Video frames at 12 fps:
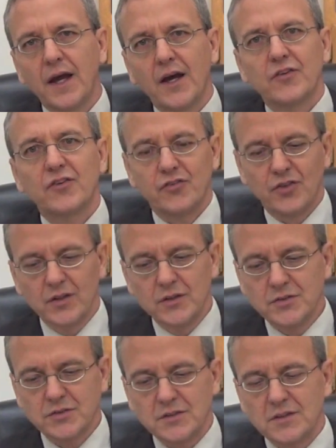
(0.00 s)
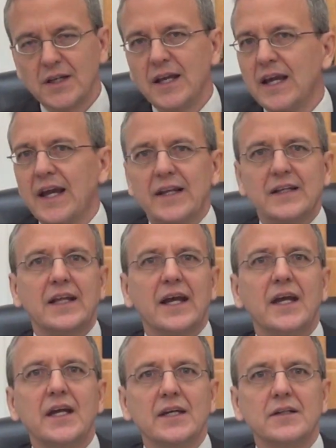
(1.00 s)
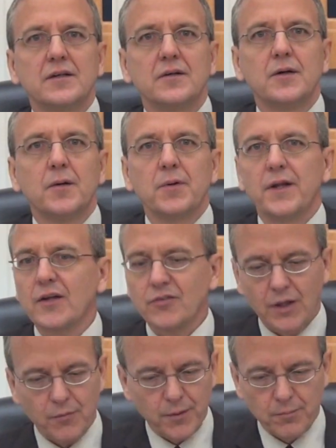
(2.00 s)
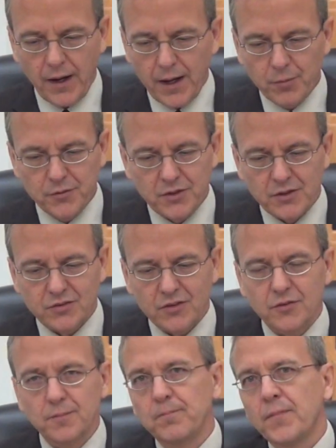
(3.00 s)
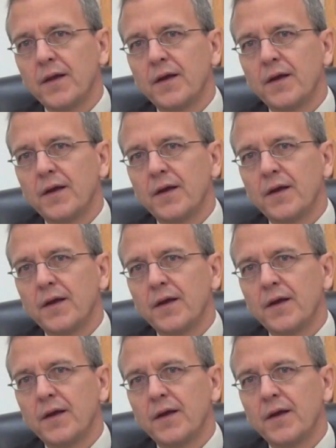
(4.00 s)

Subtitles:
as a solution and an aid. But that's not what the Bible teaches.